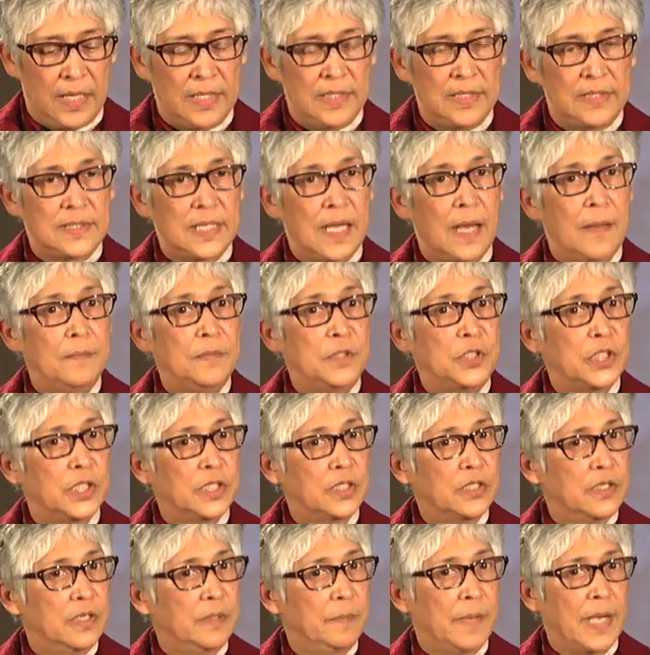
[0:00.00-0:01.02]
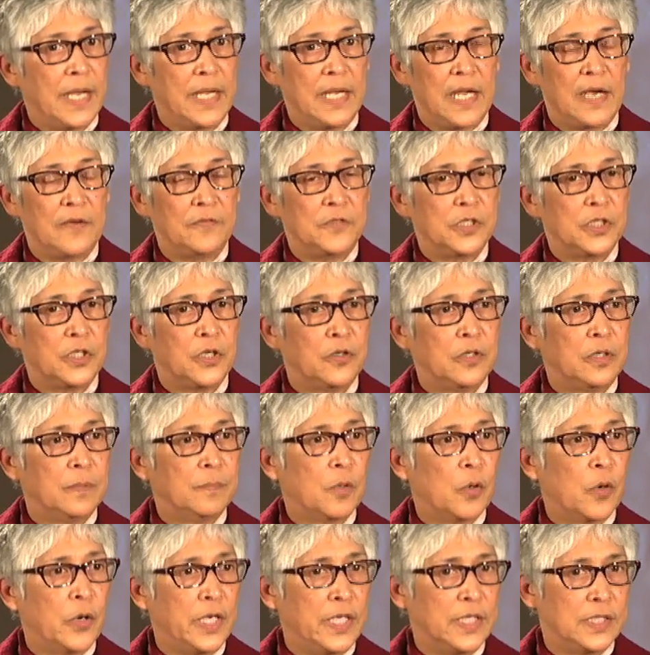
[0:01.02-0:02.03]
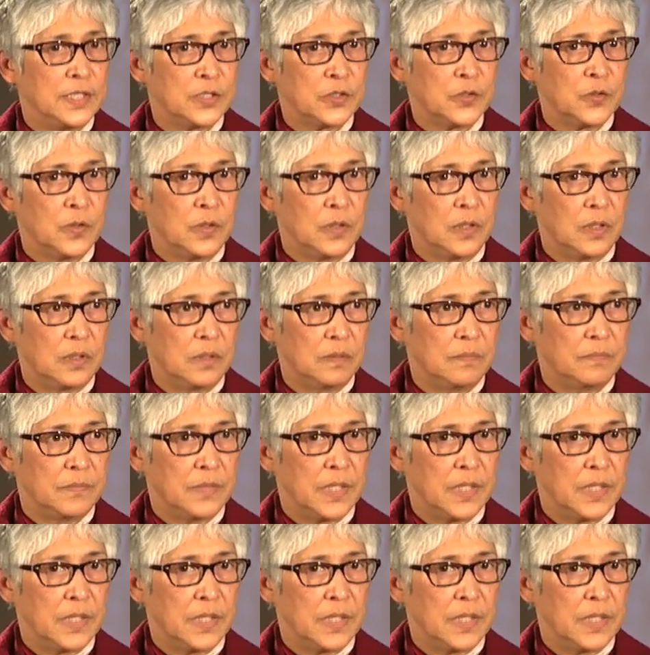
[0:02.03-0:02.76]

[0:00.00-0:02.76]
Some children might have to go to boarding school